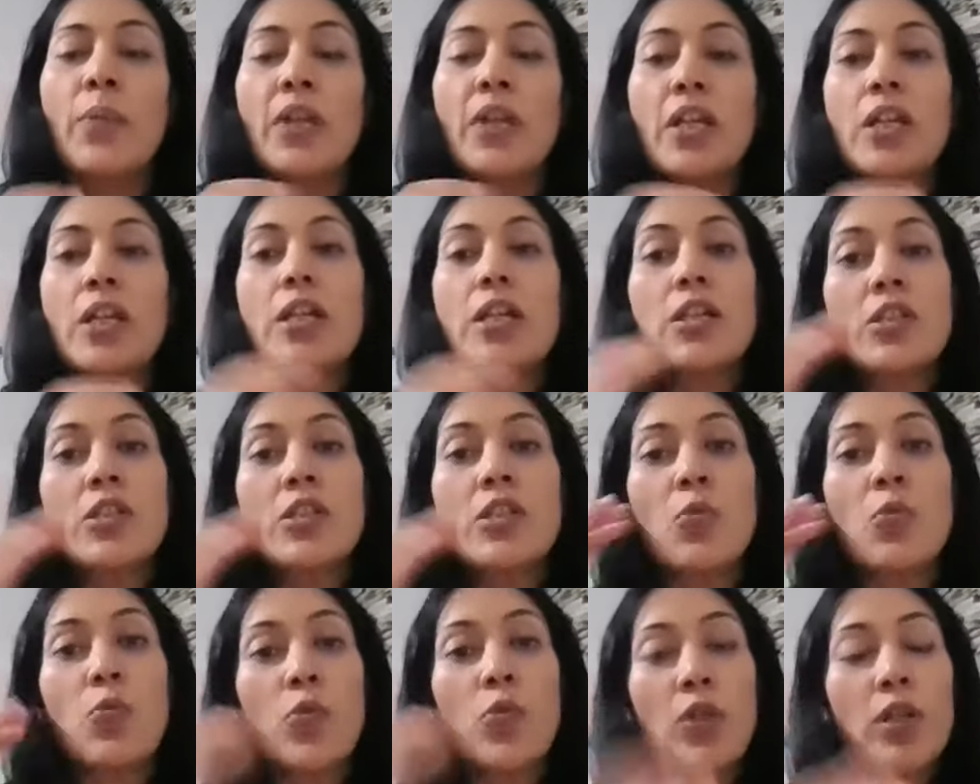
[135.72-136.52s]
because
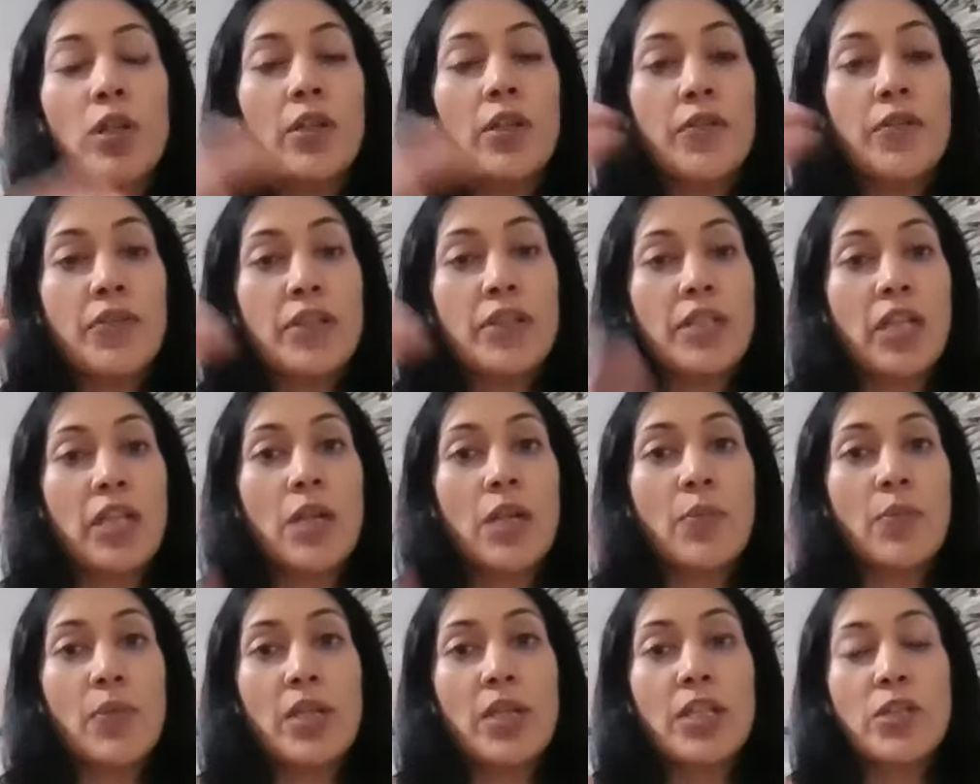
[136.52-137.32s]
the world of
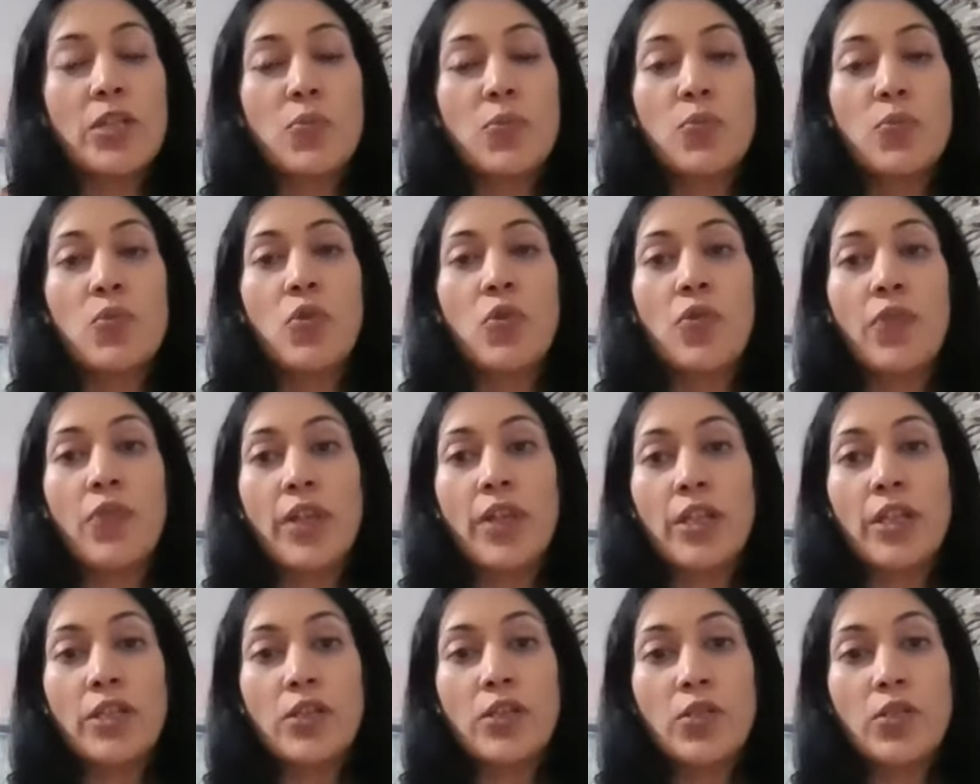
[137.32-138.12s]
STEM is
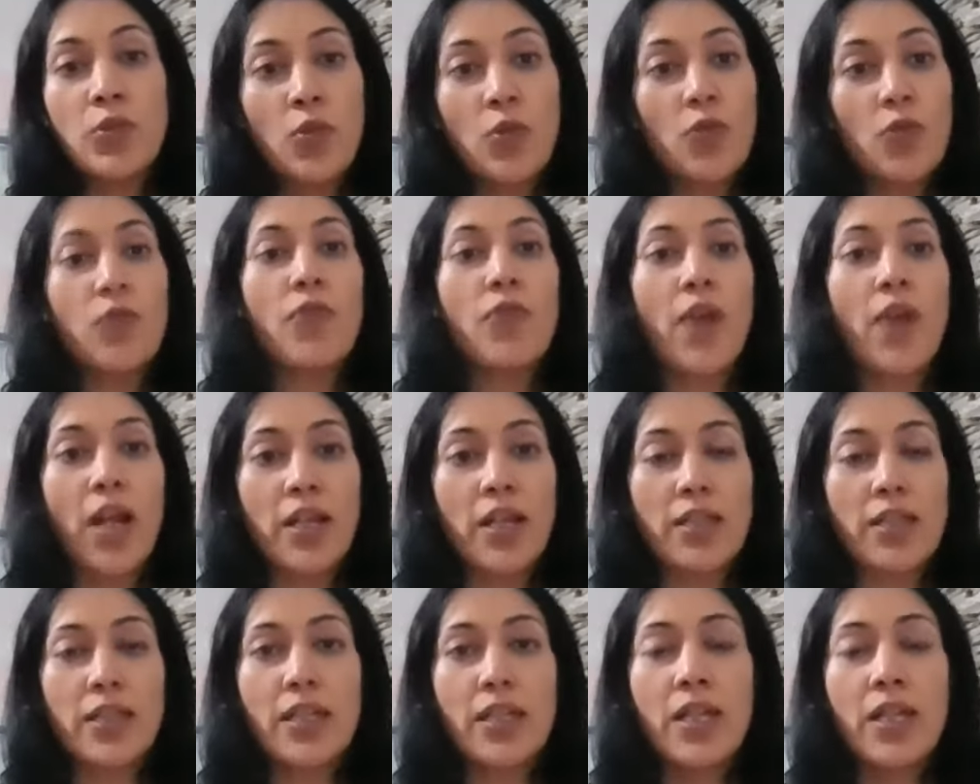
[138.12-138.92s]
moving so
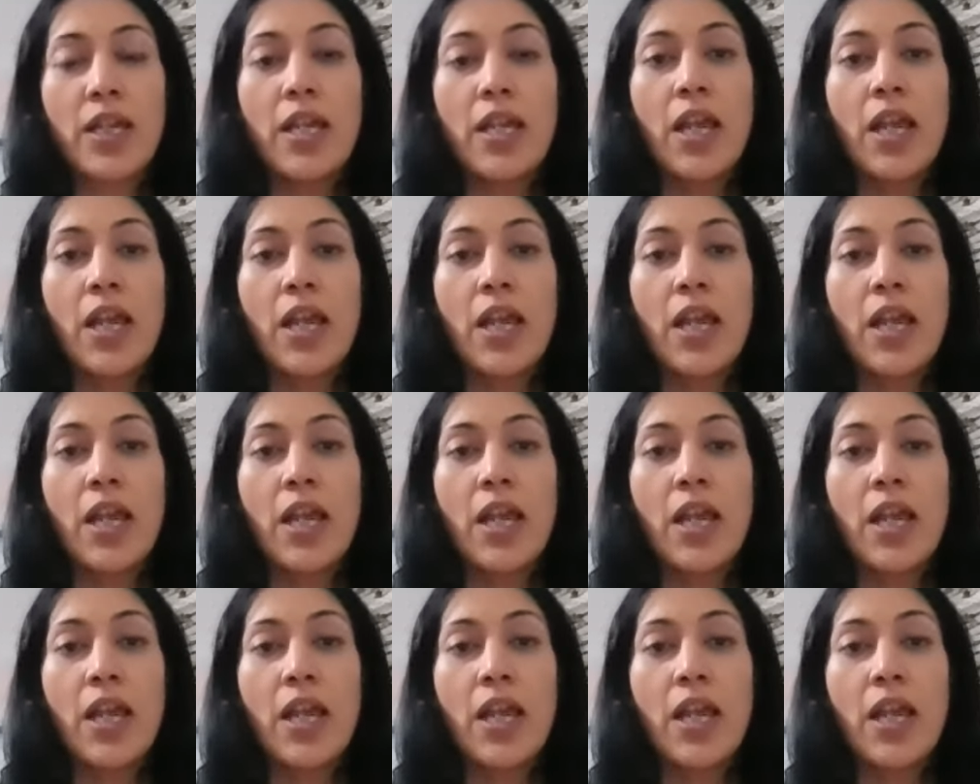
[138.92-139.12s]
fast.